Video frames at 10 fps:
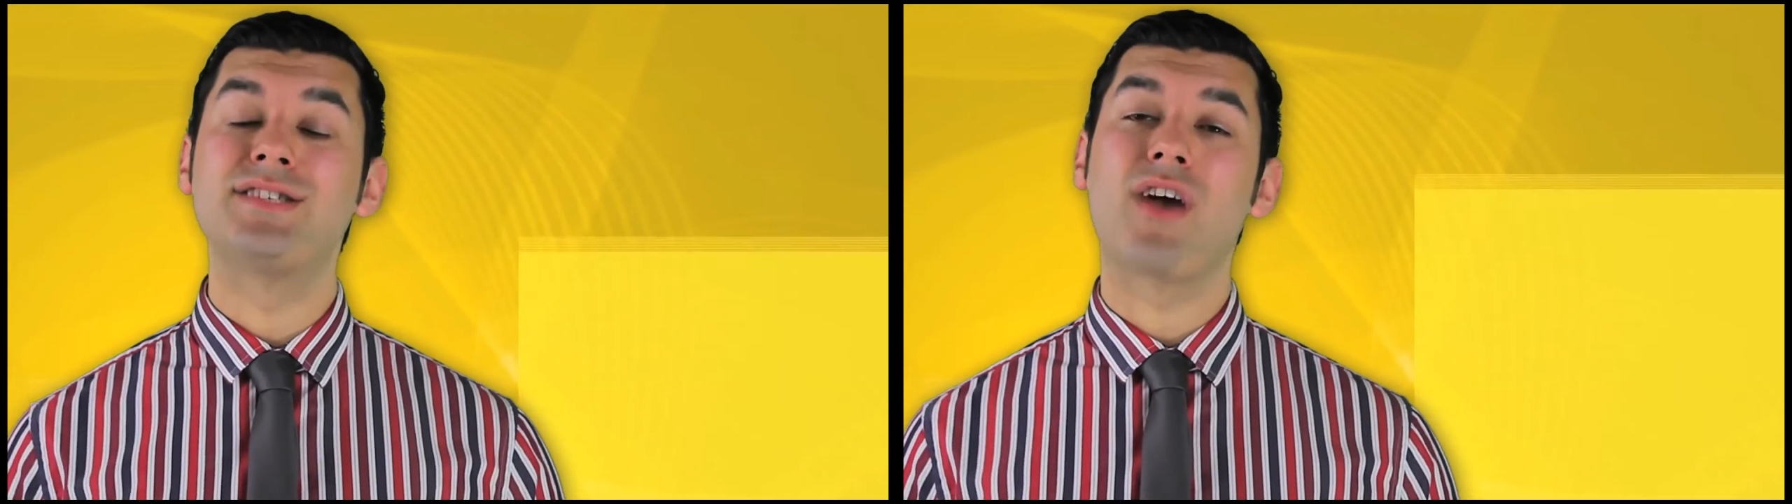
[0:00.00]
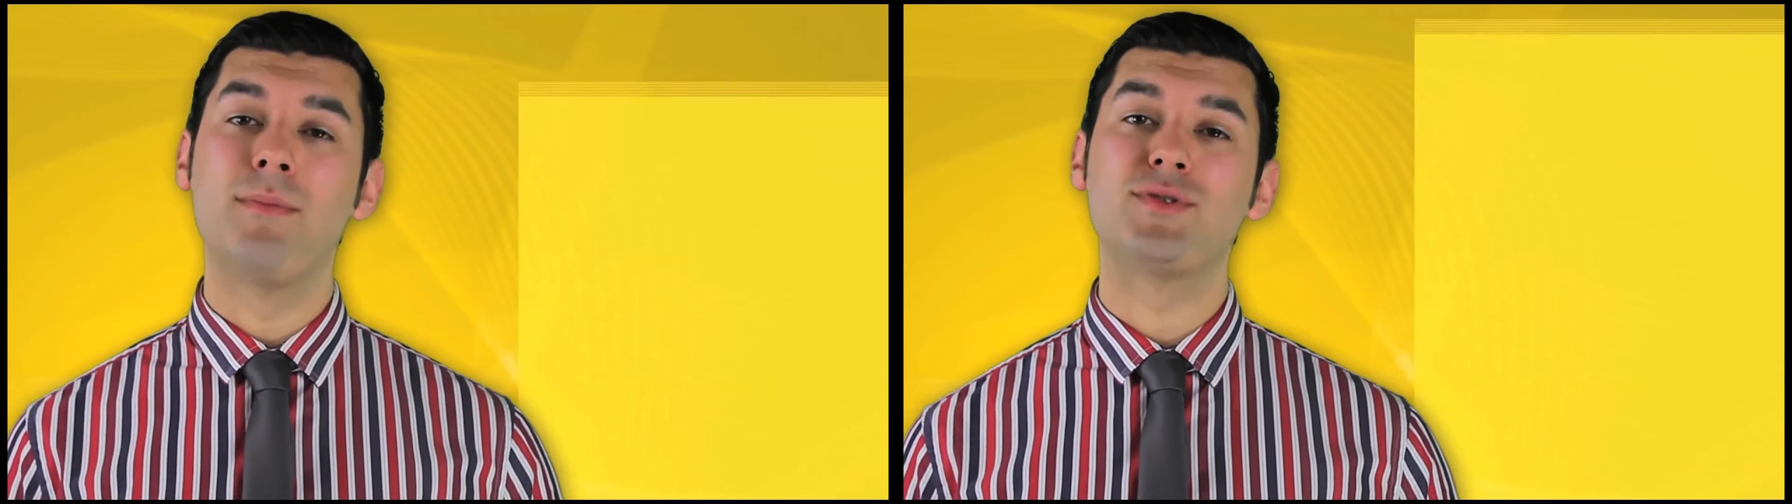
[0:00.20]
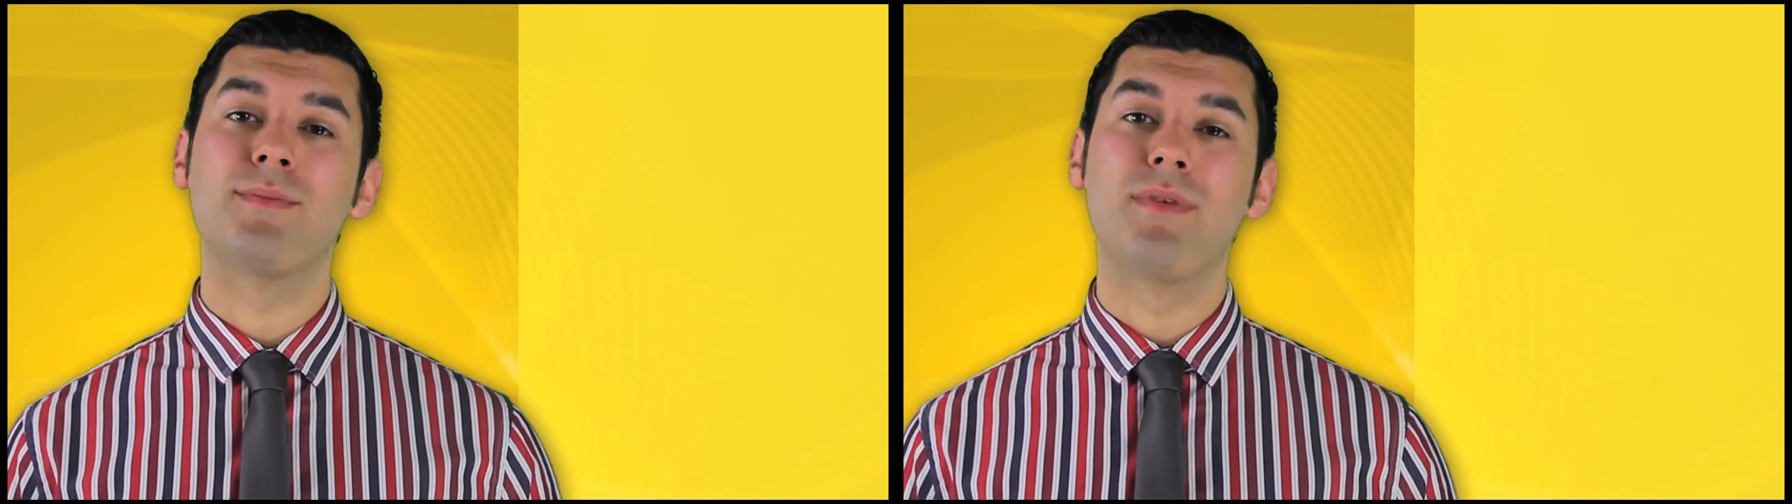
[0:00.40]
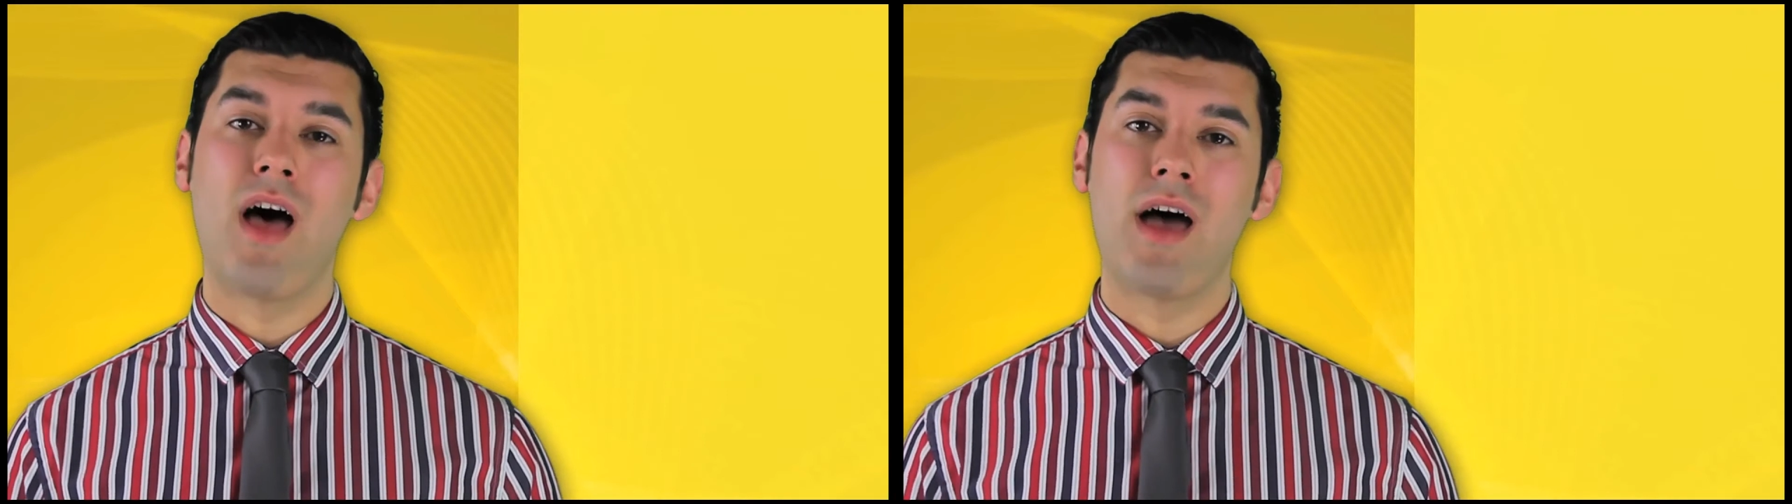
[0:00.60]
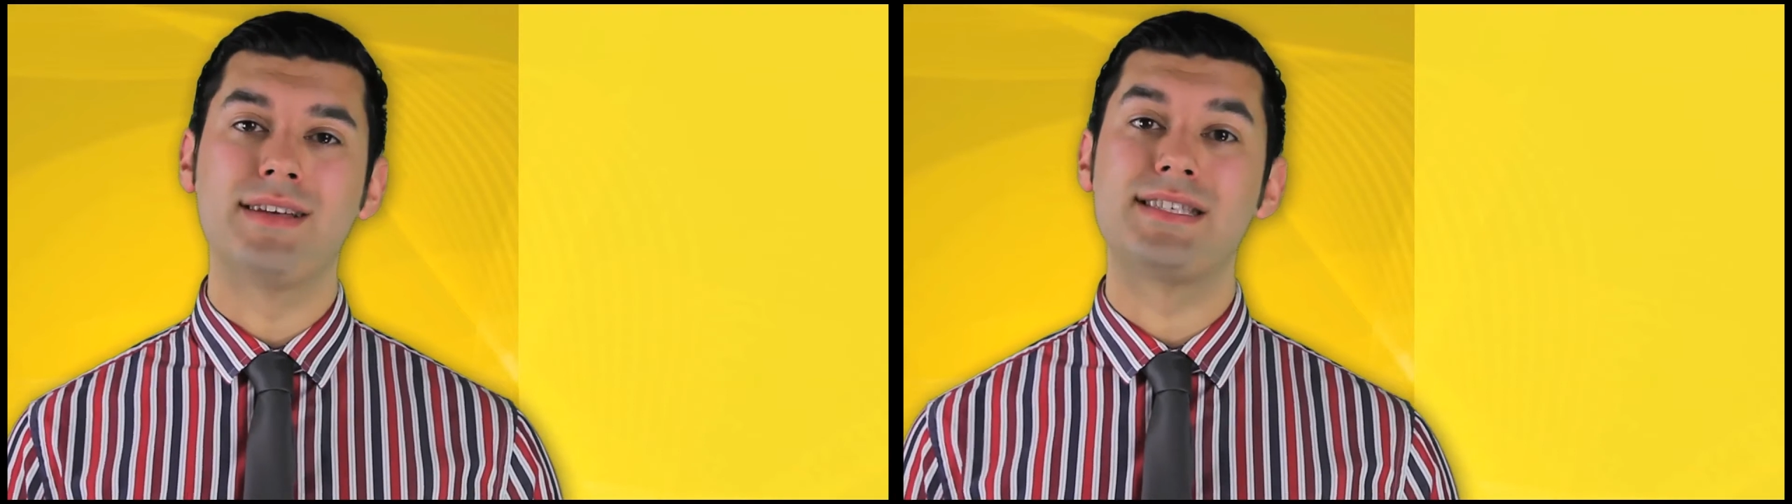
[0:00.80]
comes from
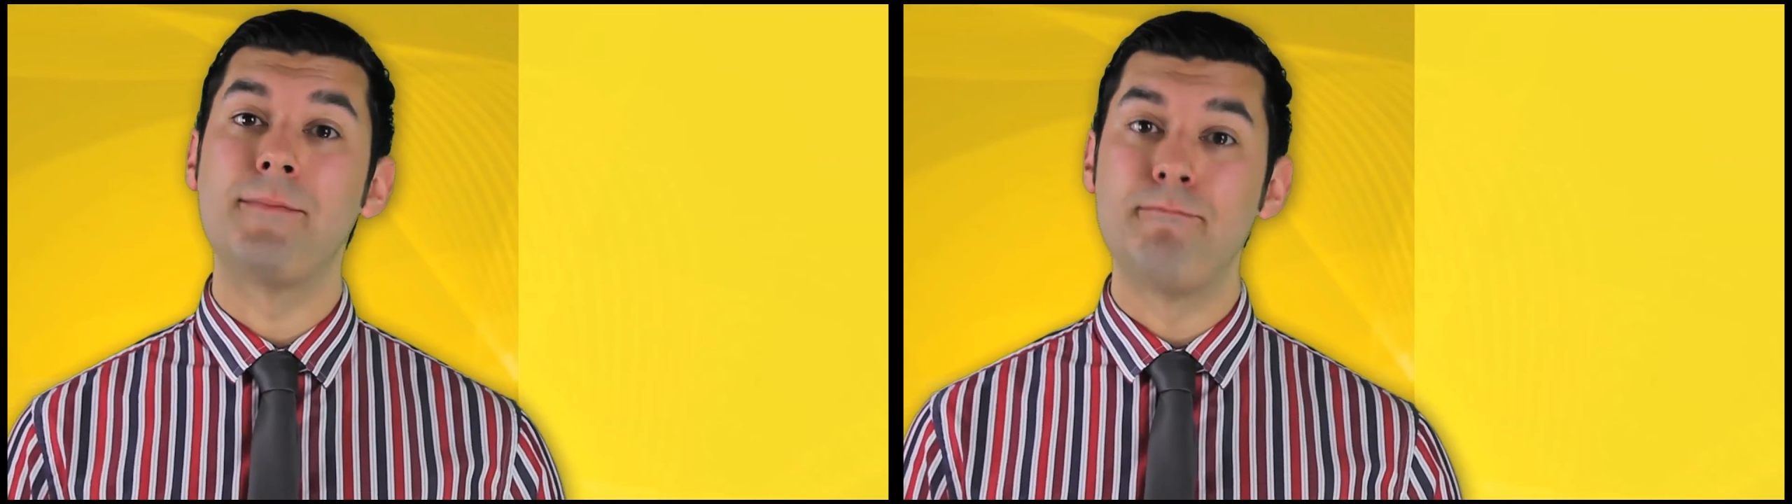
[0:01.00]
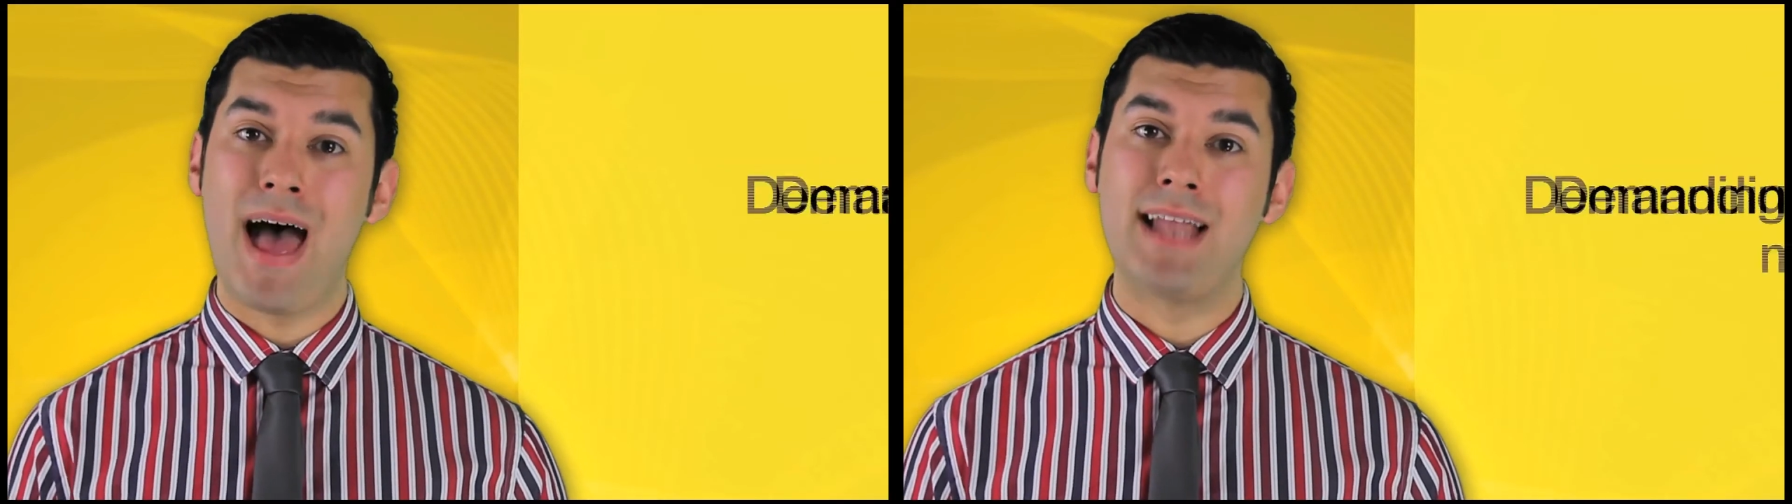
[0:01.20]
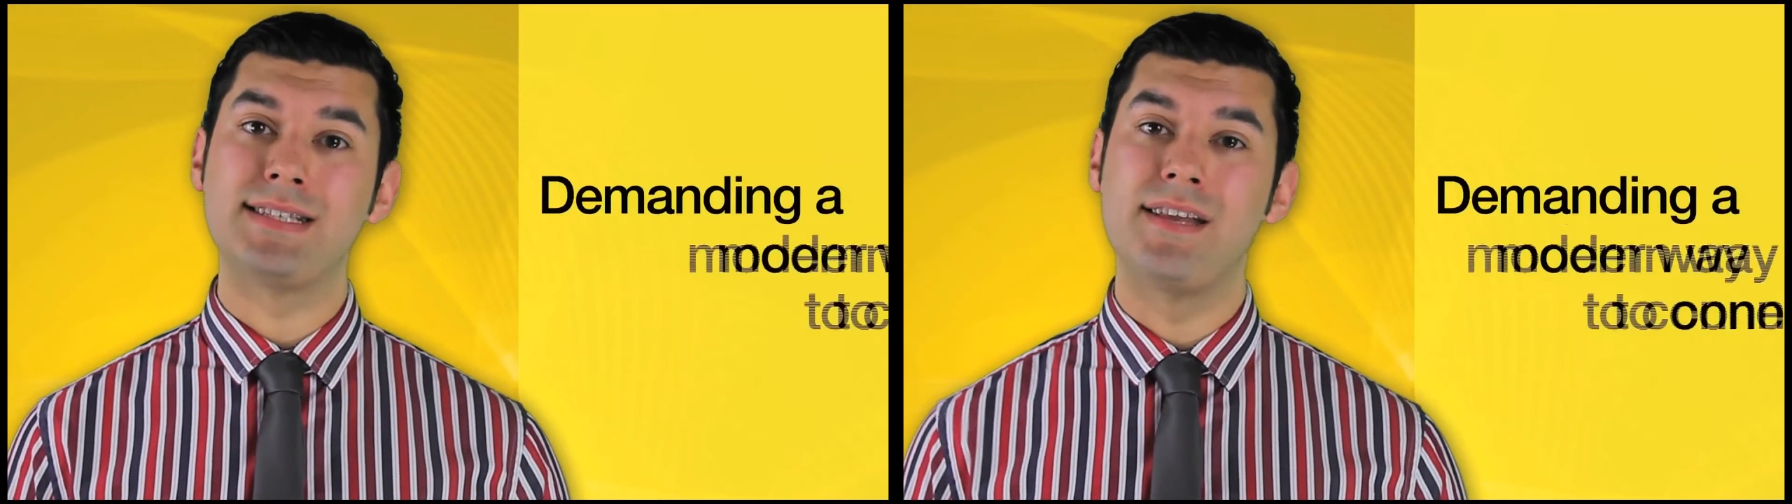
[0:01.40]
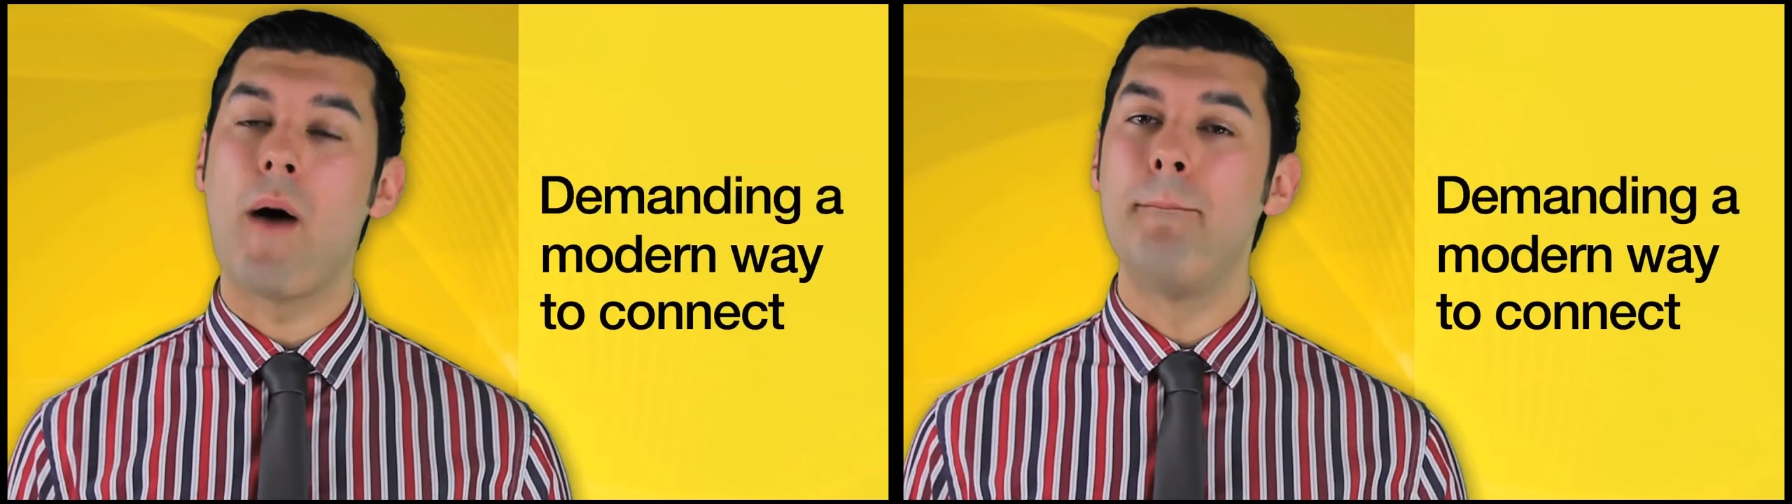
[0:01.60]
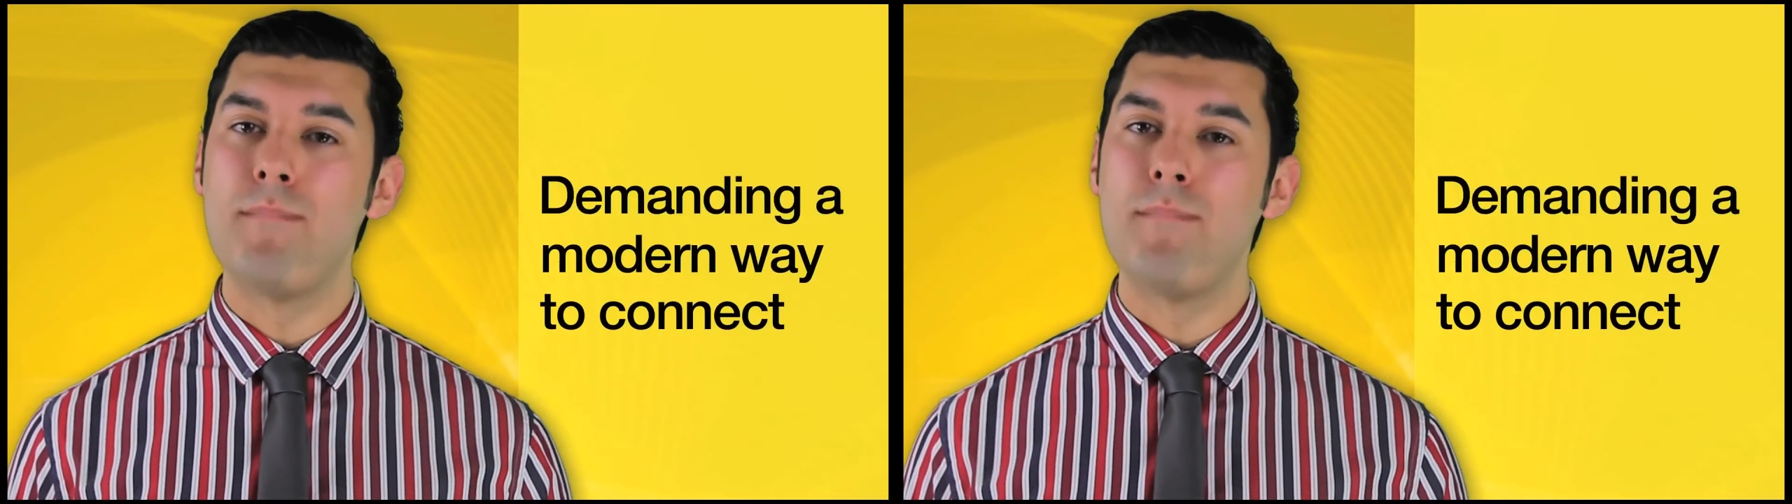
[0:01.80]
learners demanding a